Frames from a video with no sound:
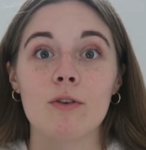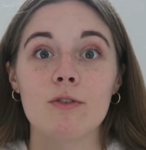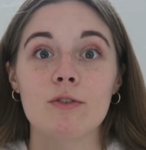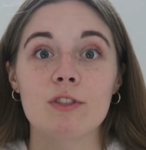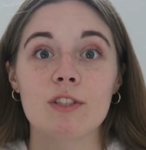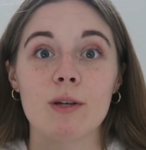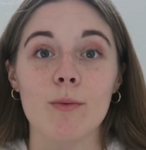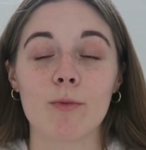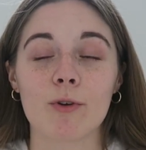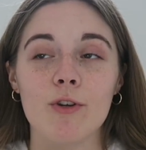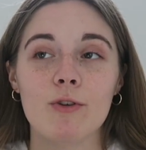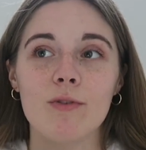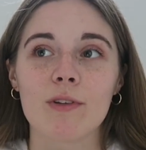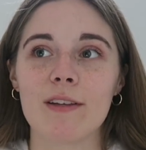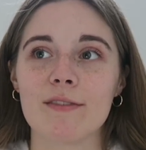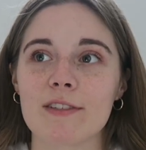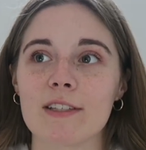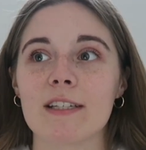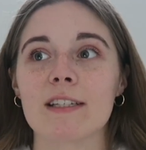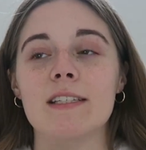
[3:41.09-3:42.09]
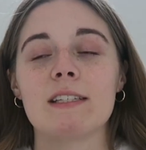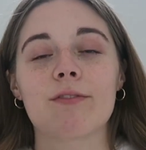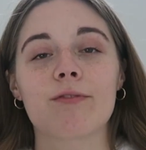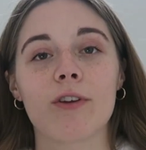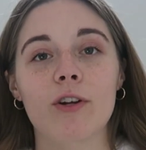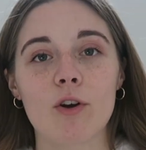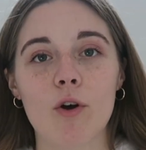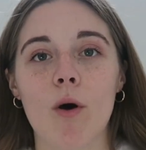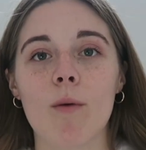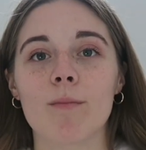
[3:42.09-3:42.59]
someone who lives in a
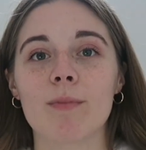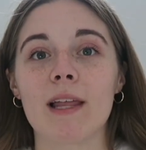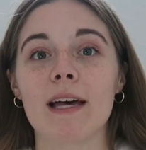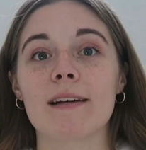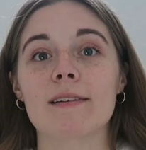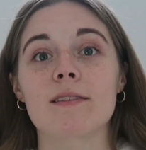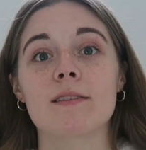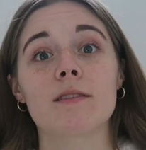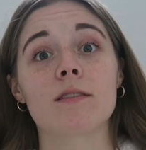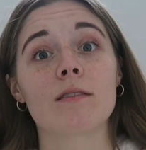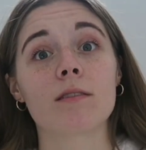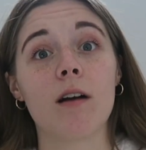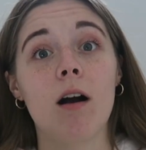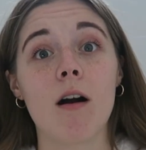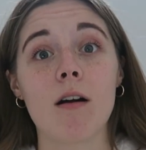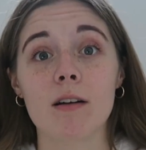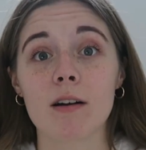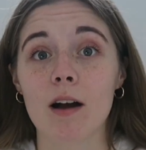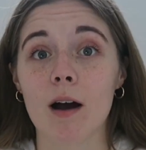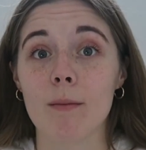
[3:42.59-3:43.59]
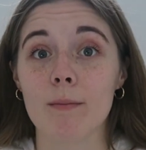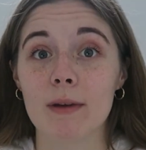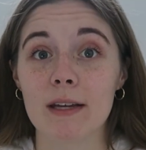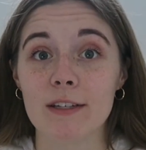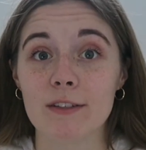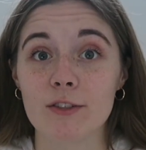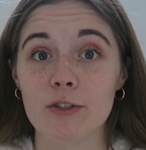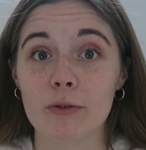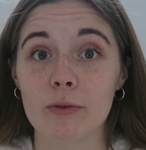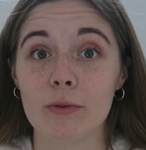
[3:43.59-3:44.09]
different complex can't come
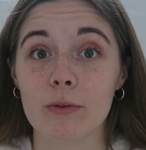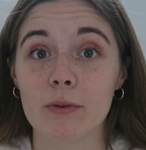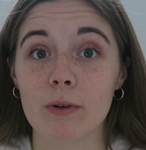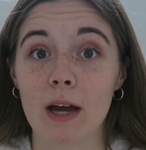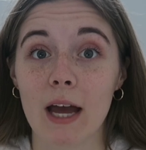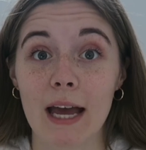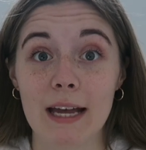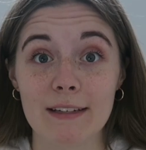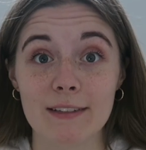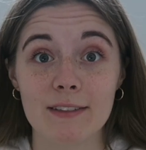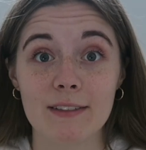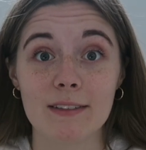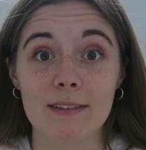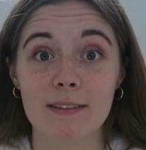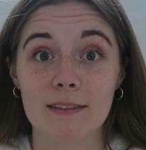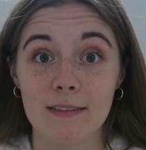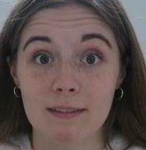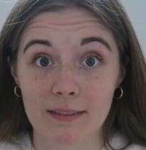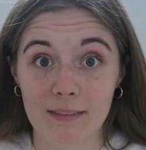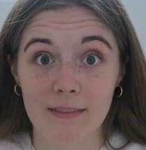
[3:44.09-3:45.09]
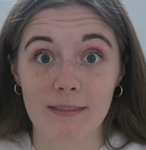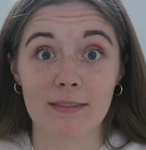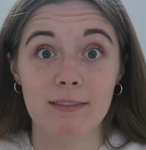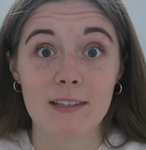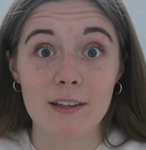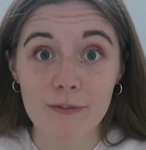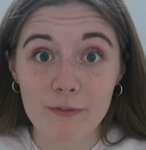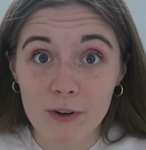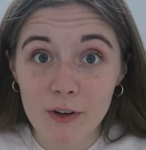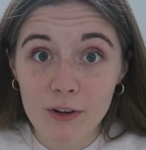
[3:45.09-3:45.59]
into a
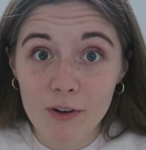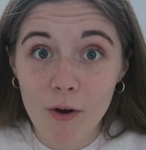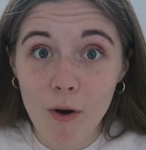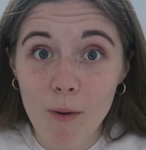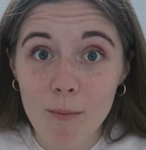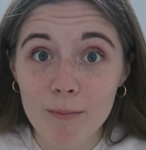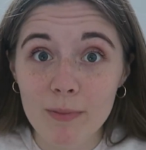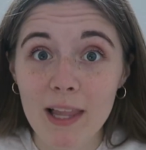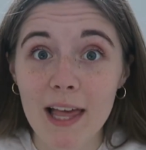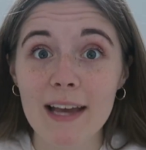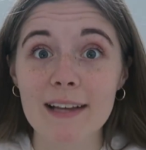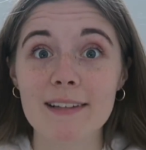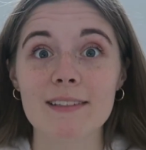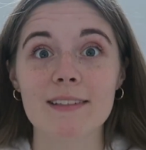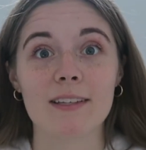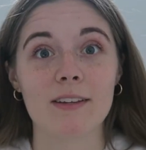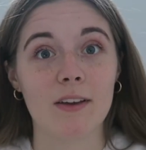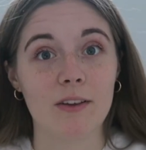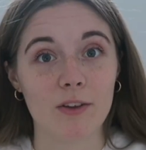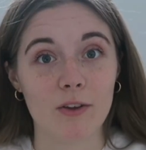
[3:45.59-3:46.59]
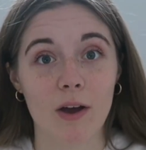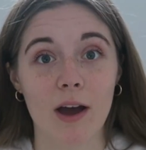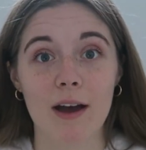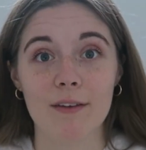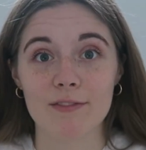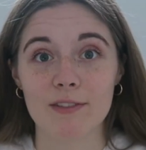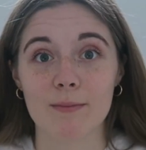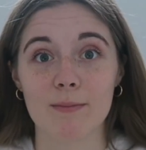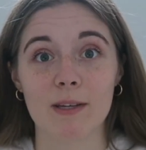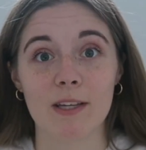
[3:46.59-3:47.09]
different complex. You
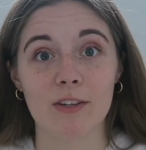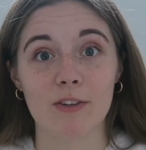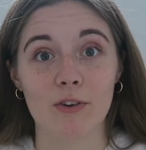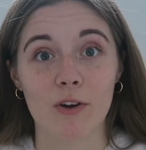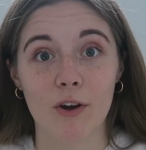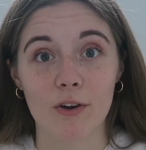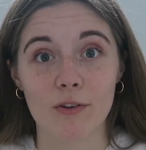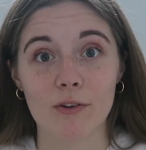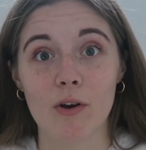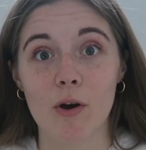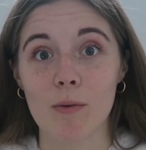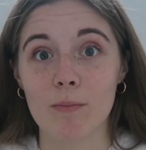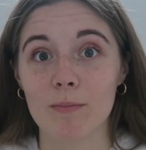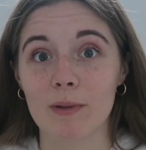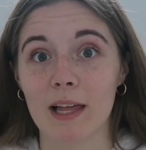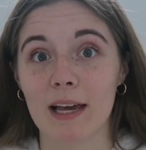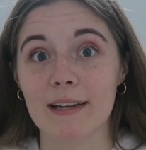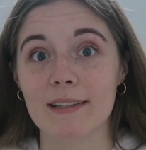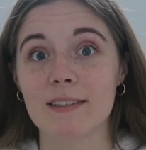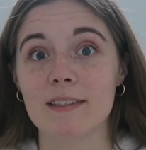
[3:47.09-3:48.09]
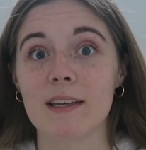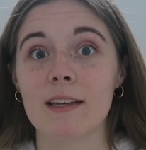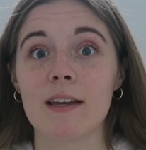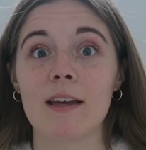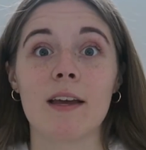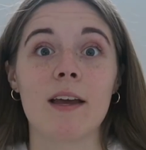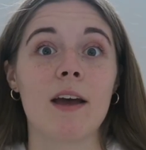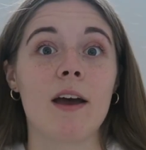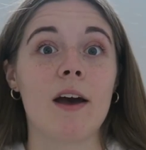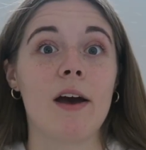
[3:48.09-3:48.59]
have to be in your own complex.
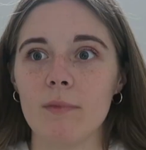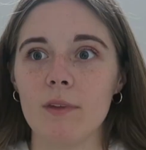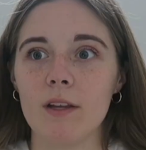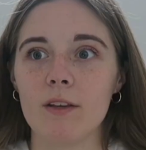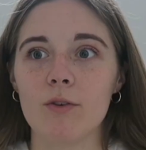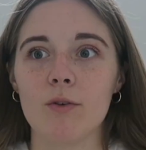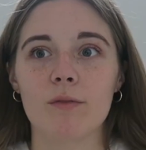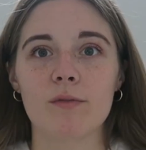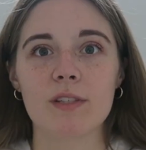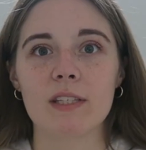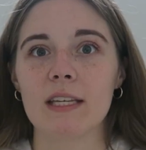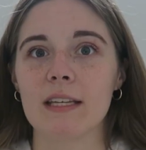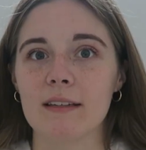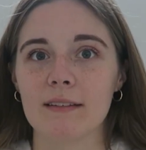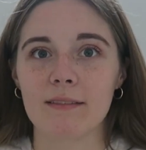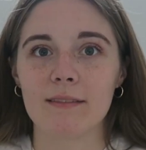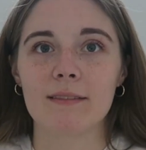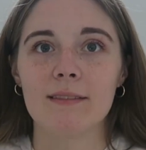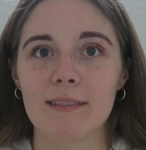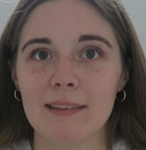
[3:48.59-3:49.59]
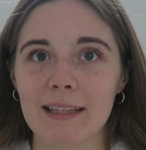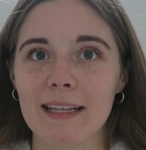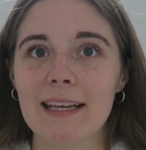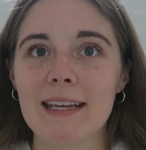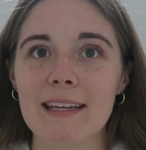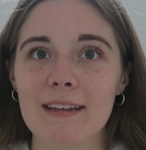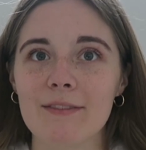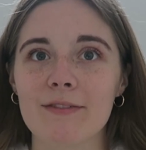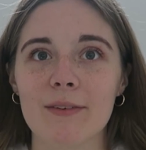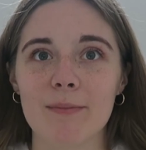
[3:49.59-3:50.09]
You obviously can
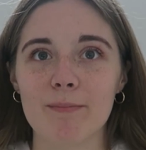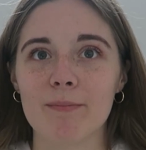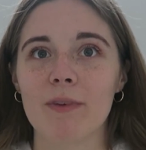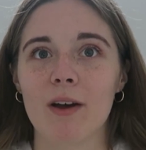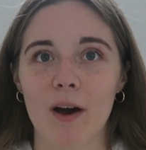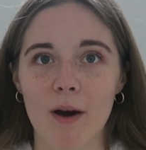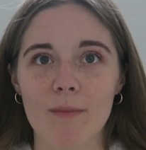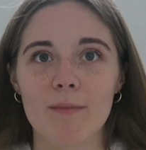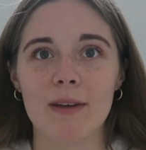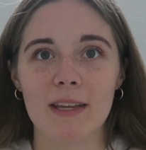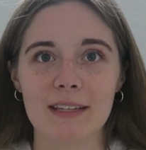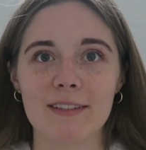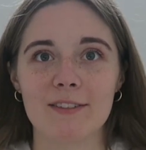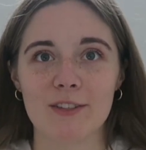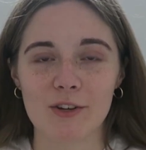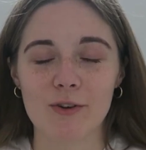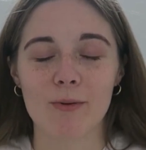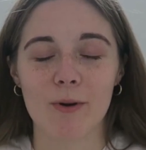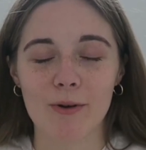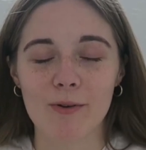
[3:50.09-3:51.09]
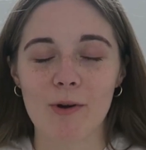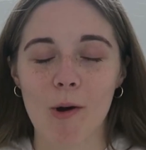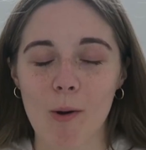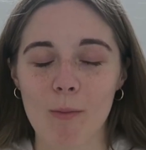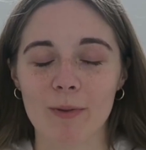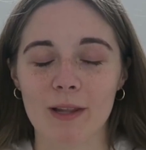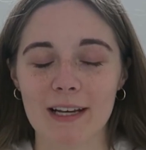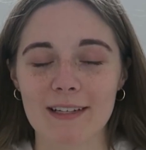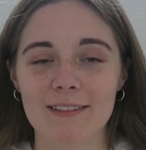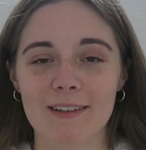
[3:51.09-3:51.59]
leave and come into your own
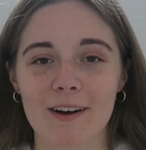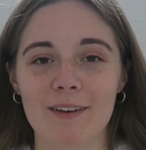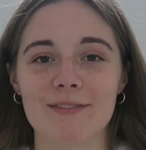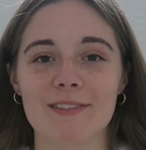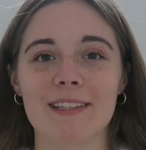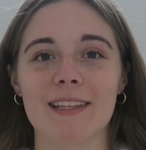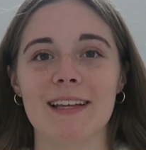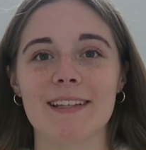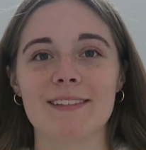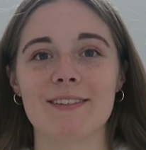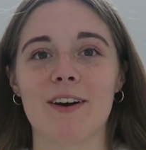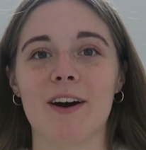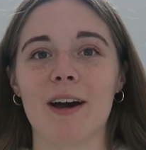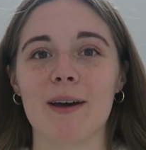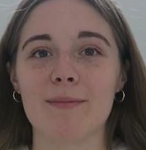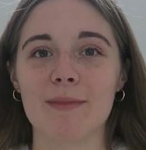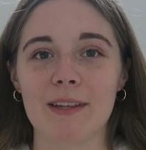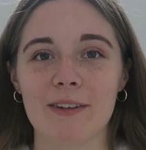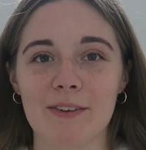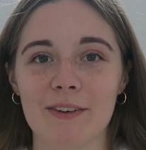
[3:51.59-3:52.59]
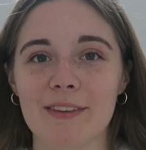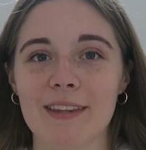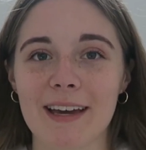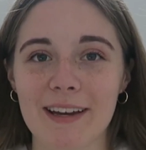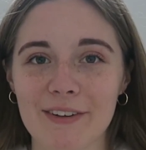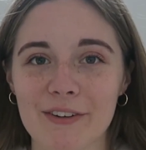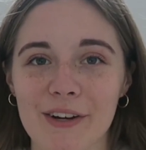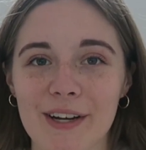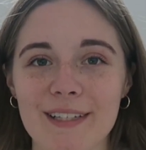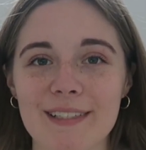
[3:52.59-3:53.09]
complex after that time. They're not
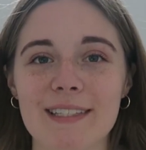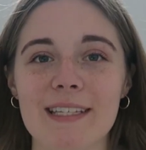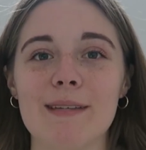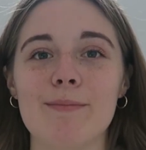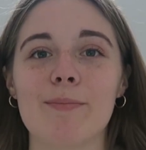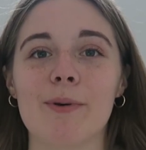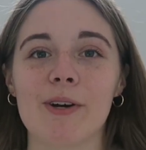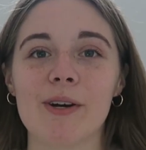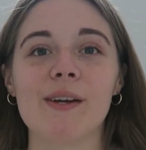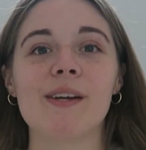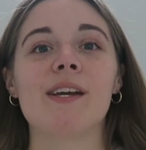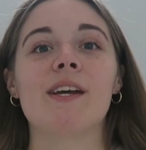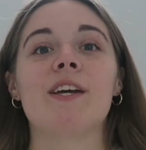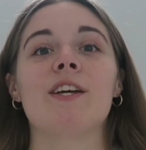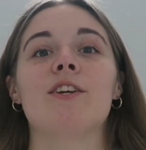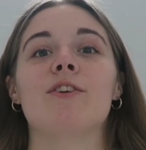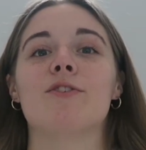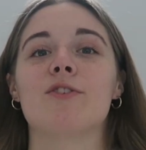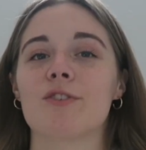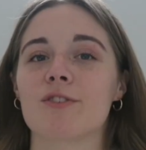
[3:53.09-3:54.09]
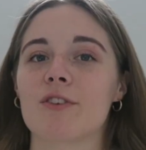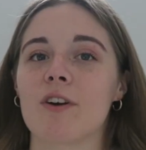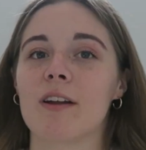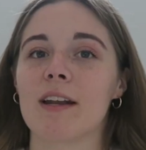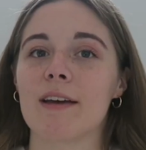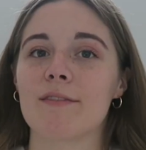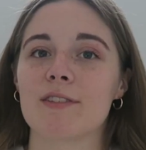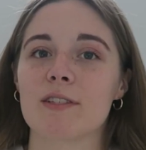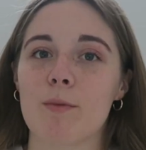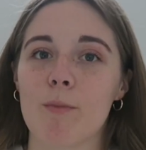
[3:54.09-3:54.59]
that crazy, but you just can't
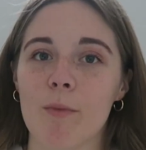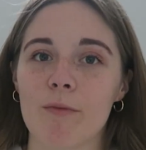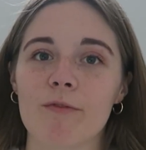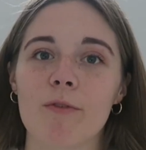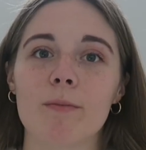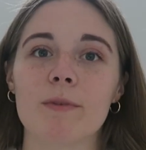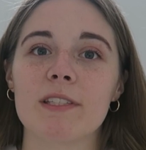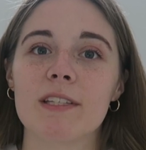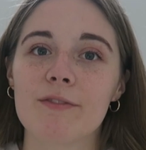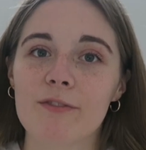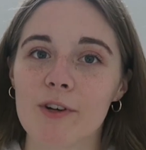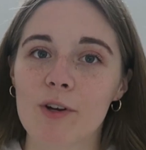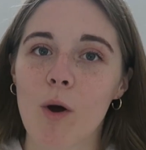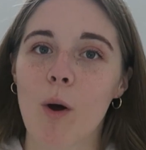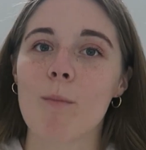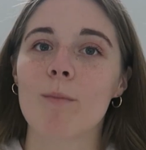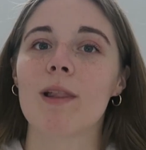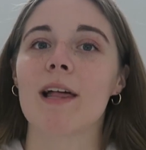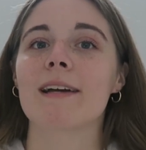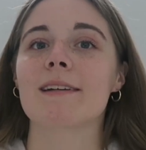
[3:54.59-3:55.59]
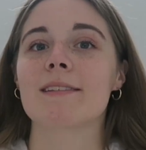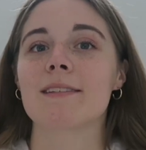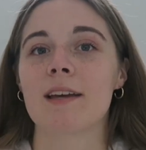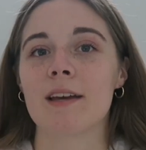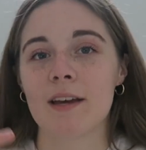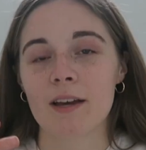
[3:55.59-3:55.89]
have someone from a different complex